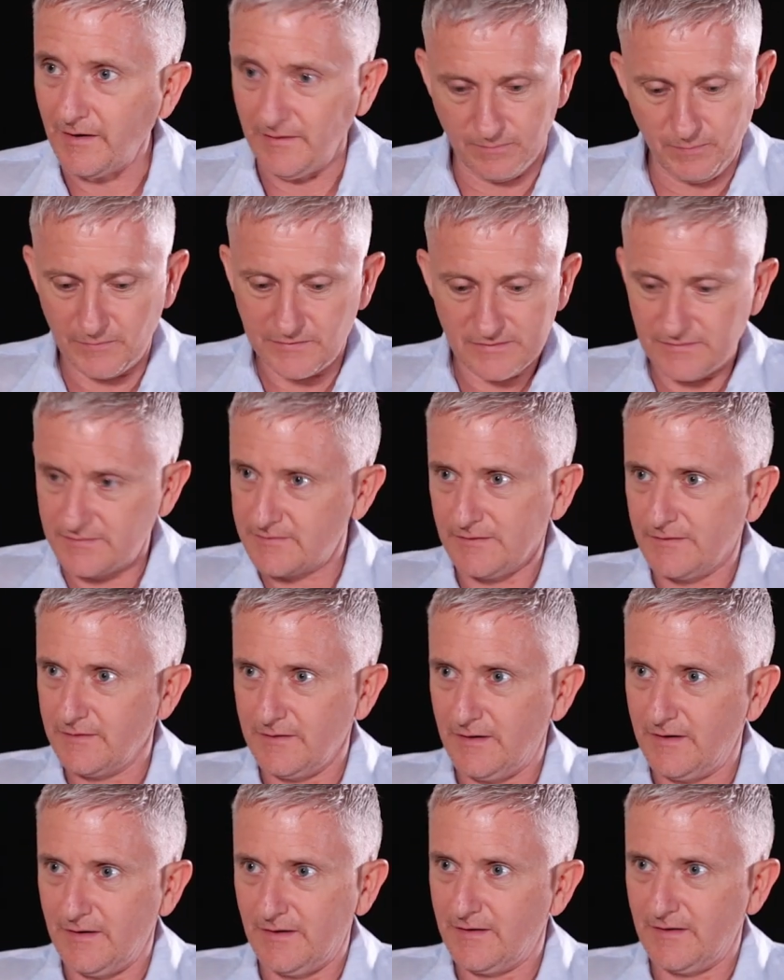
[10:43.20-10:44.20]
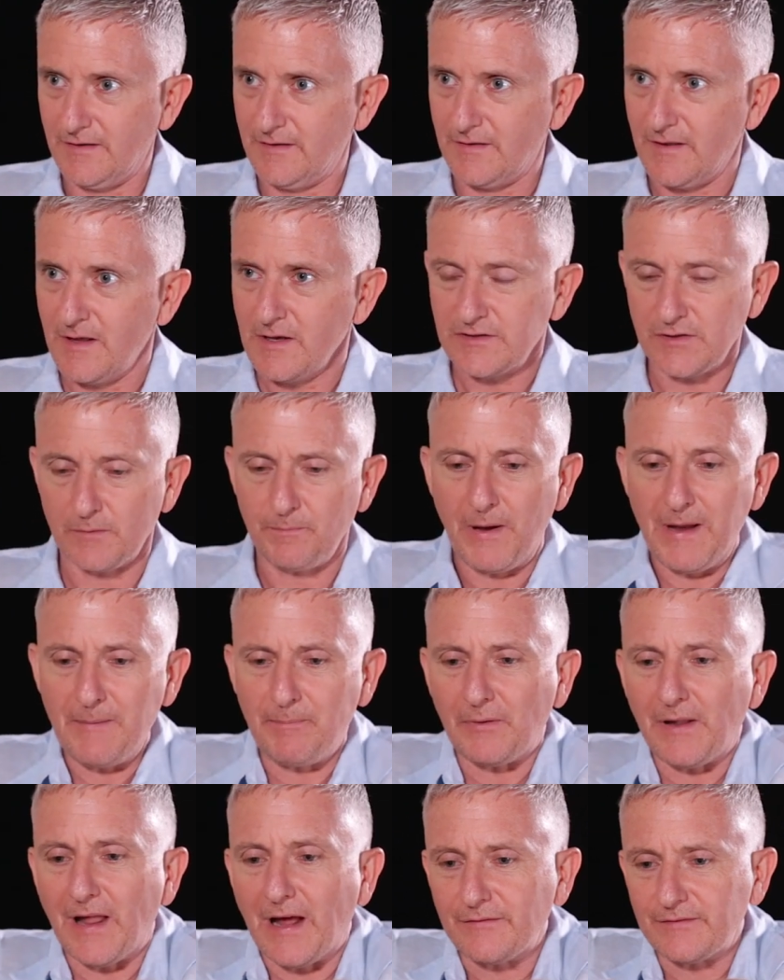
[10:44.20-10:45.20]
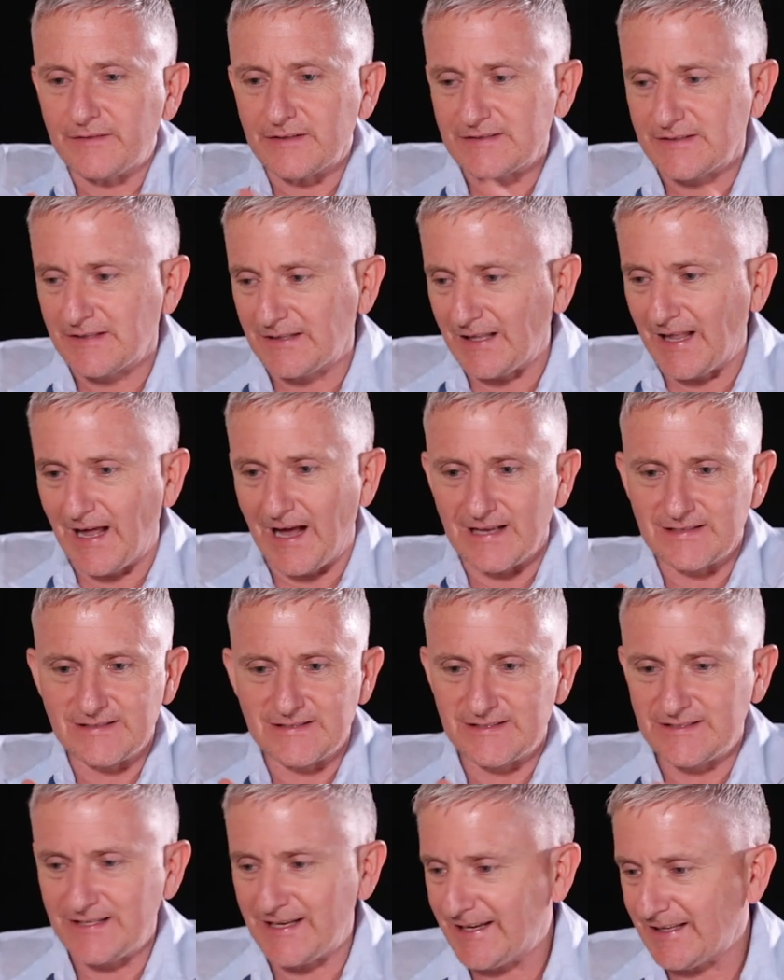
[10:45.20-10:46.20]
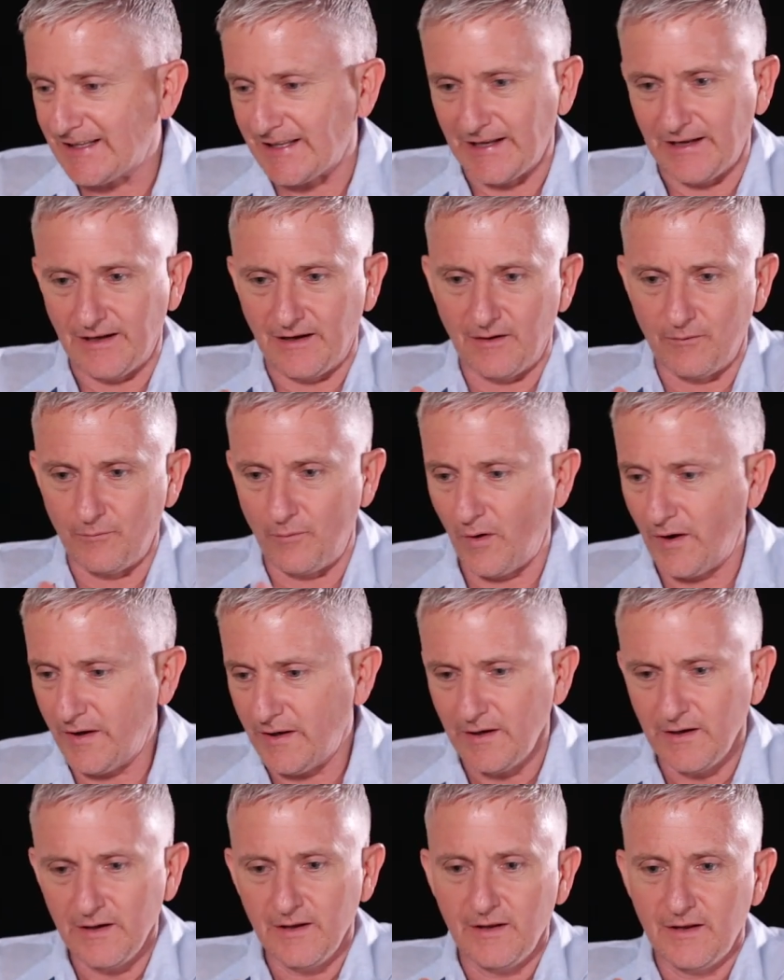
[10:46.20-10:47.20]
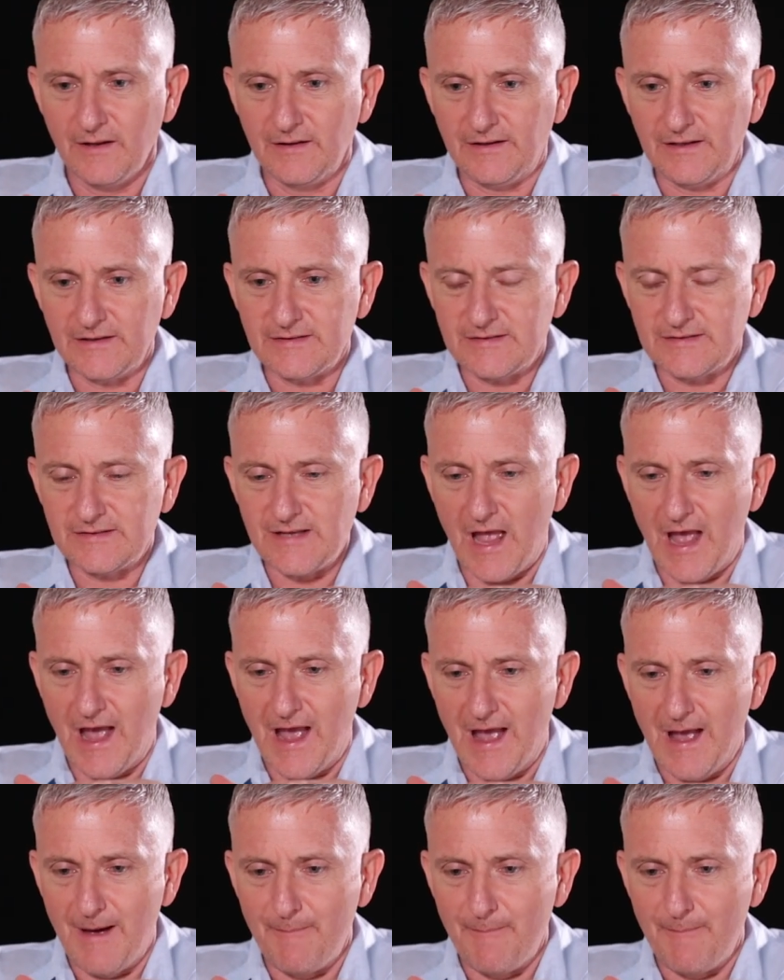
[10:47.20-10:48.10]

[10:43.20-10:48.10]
Okay, which is... So people have this glass ceiling, right? This...